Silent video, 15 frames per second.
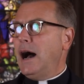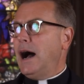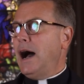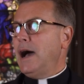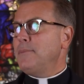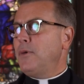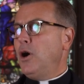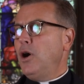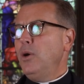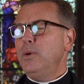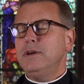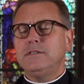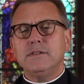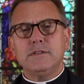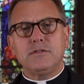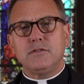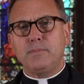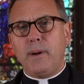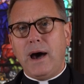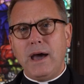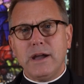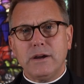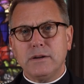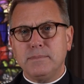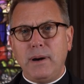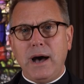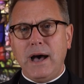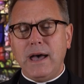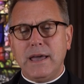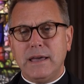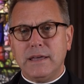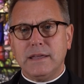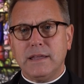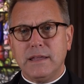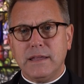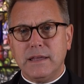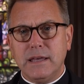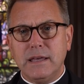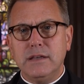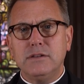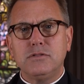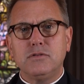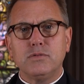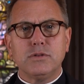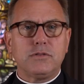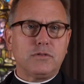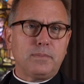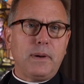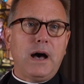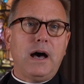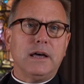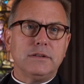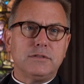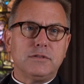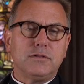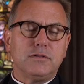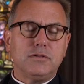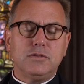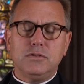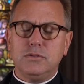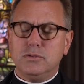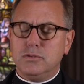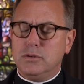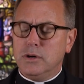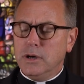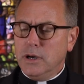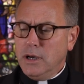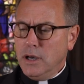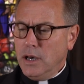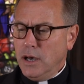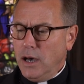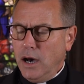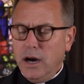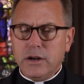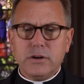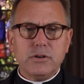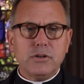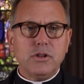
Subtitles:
I'm always inspired by his response to utter